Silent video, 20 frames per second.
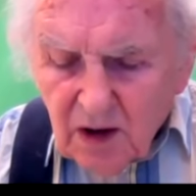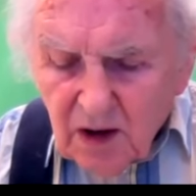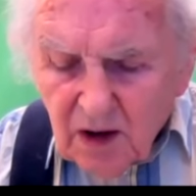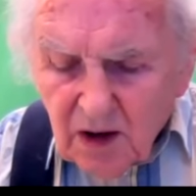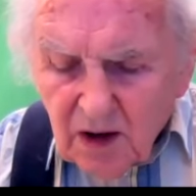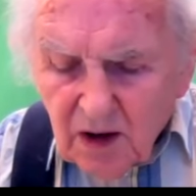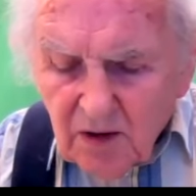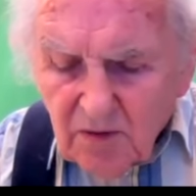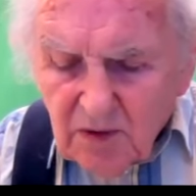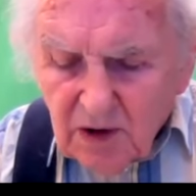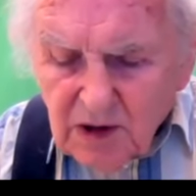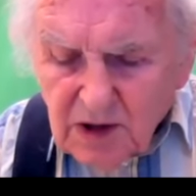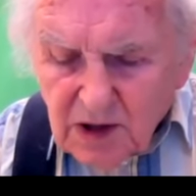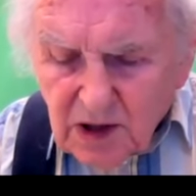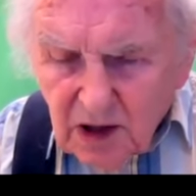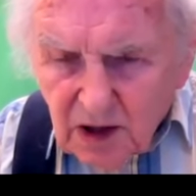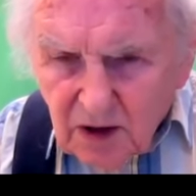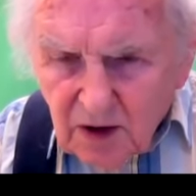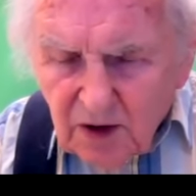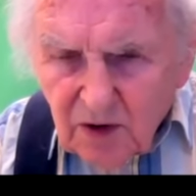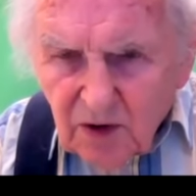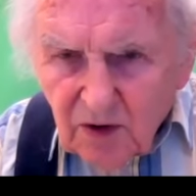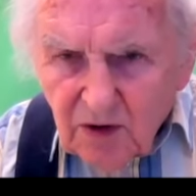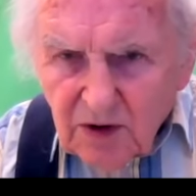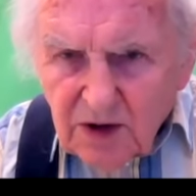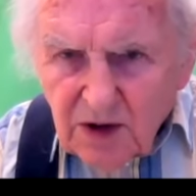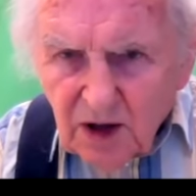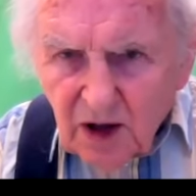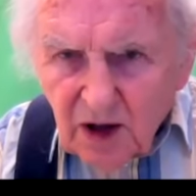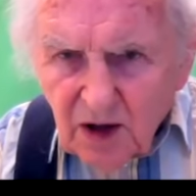a scale and
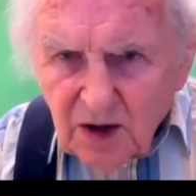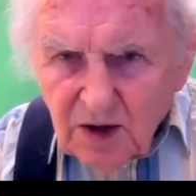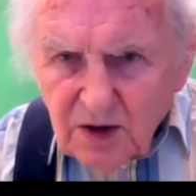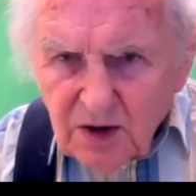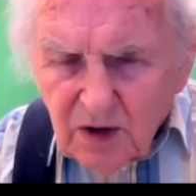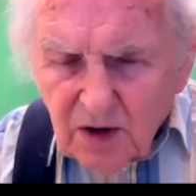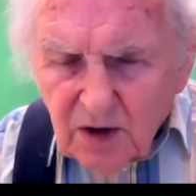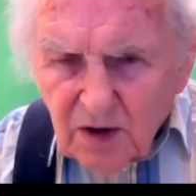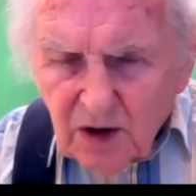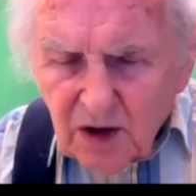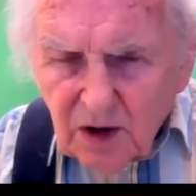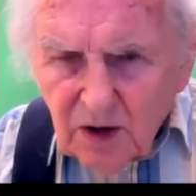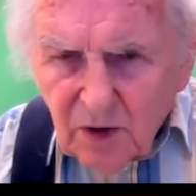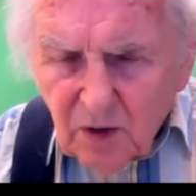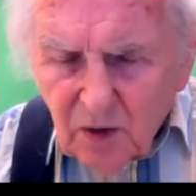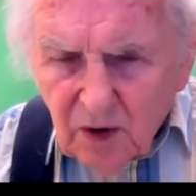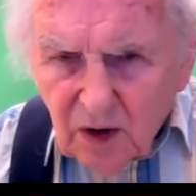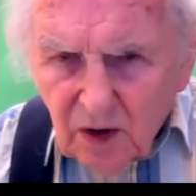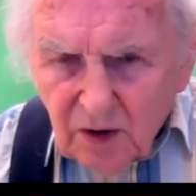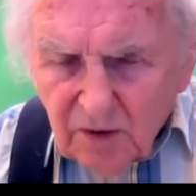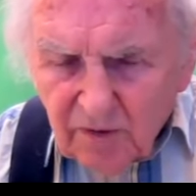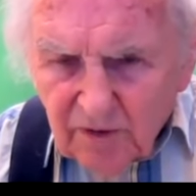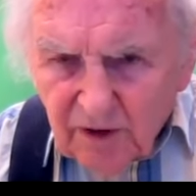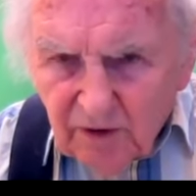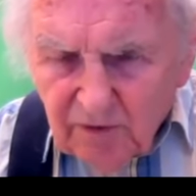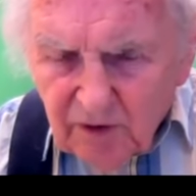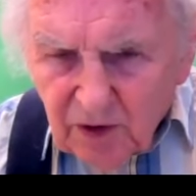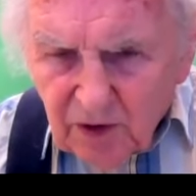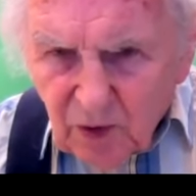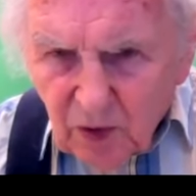curettage
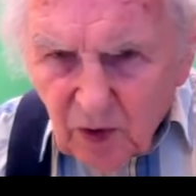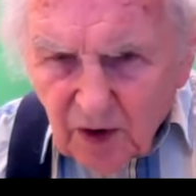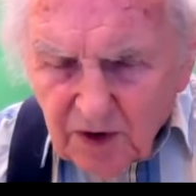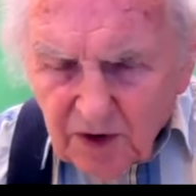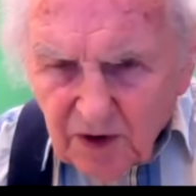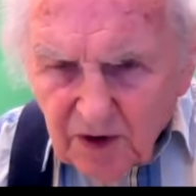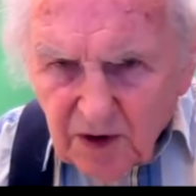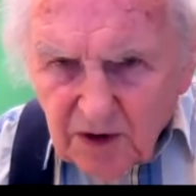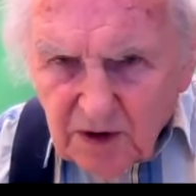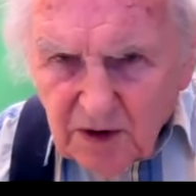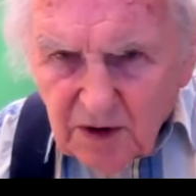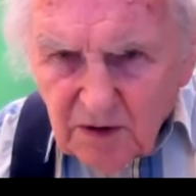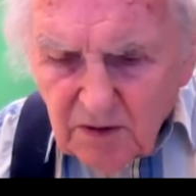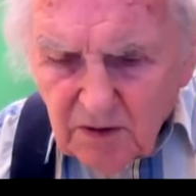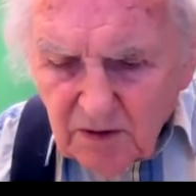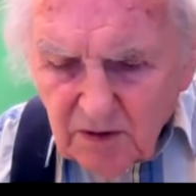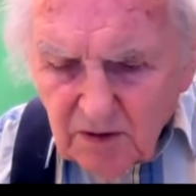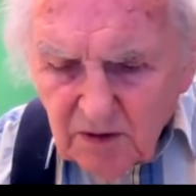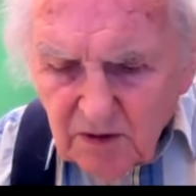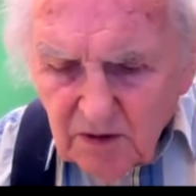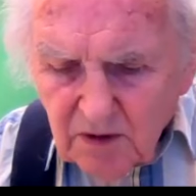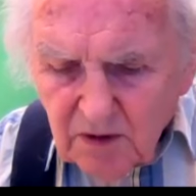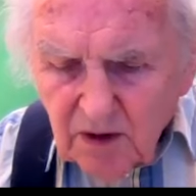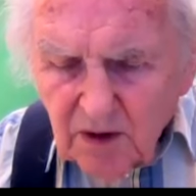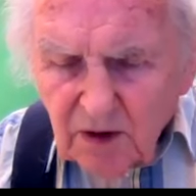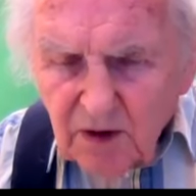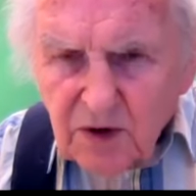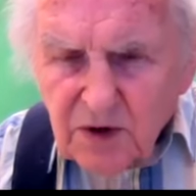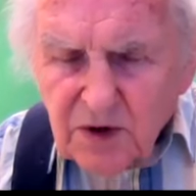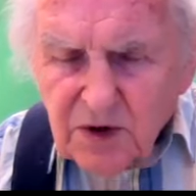of a quadrant.
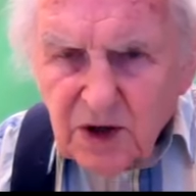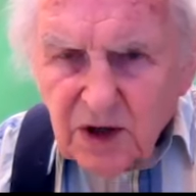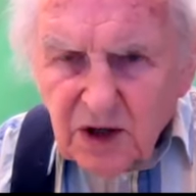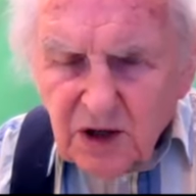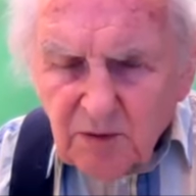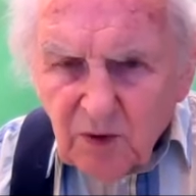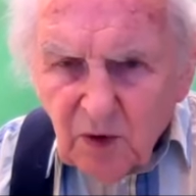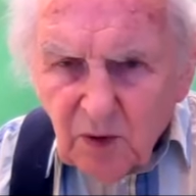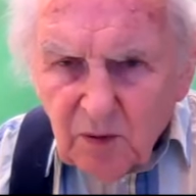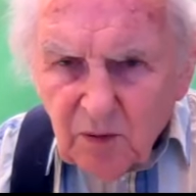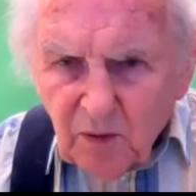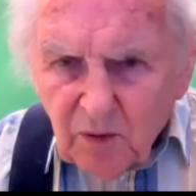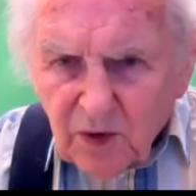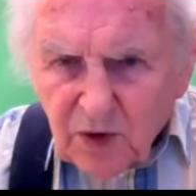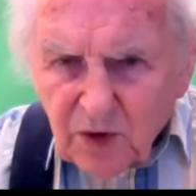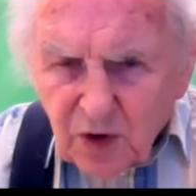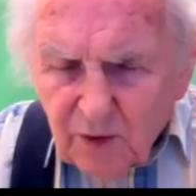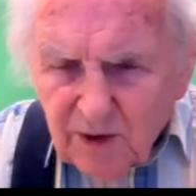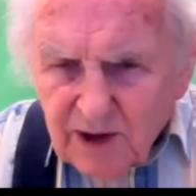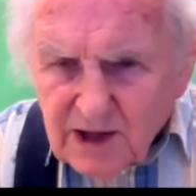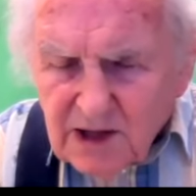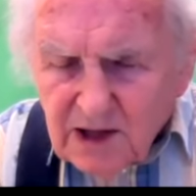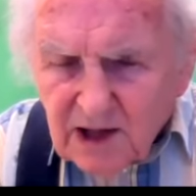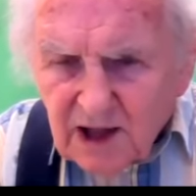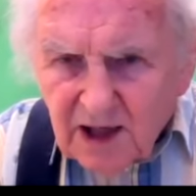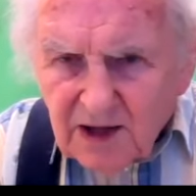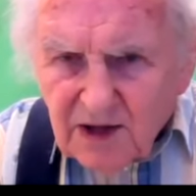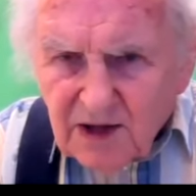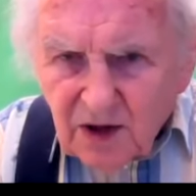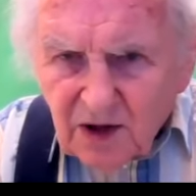You see them 2 weeks
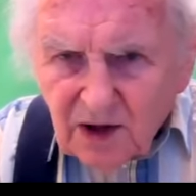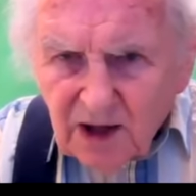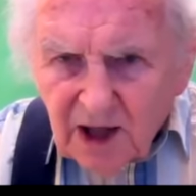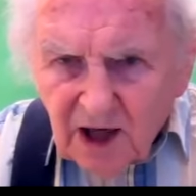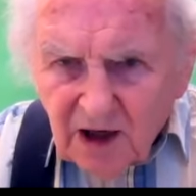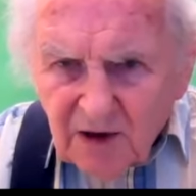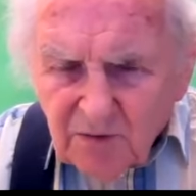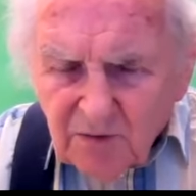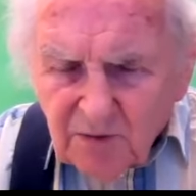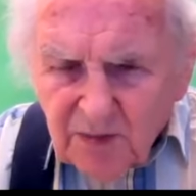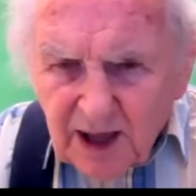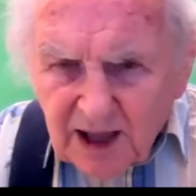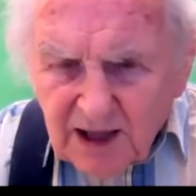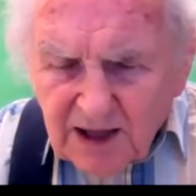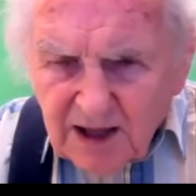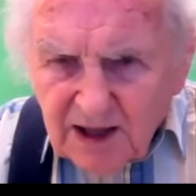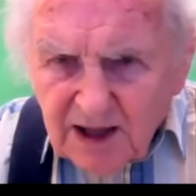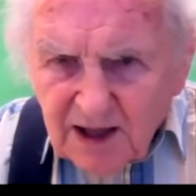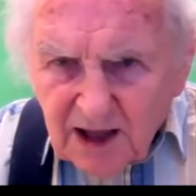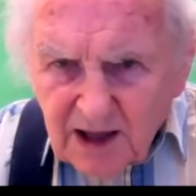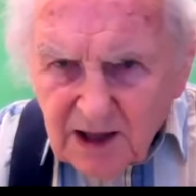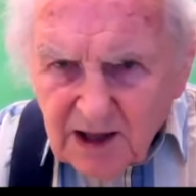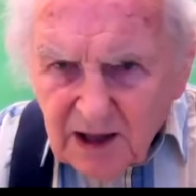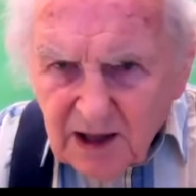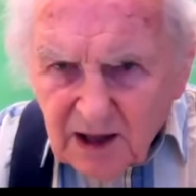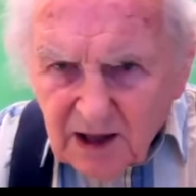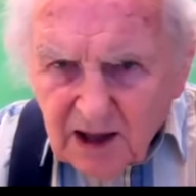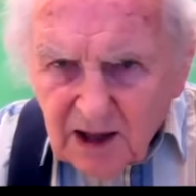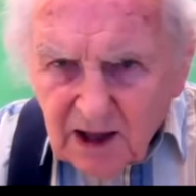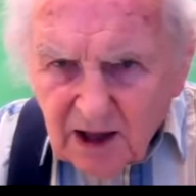later and get them back to
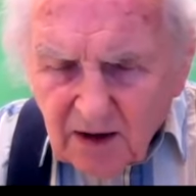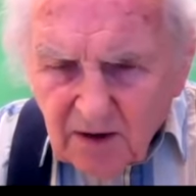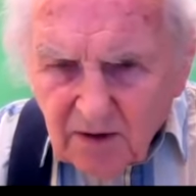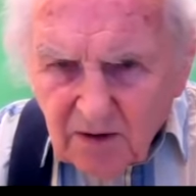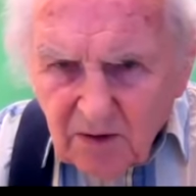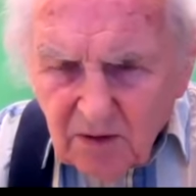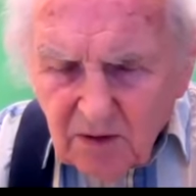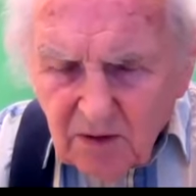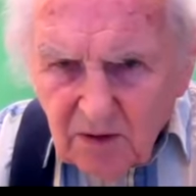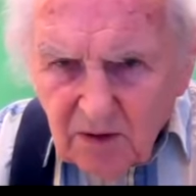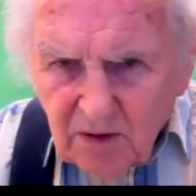cleaning again.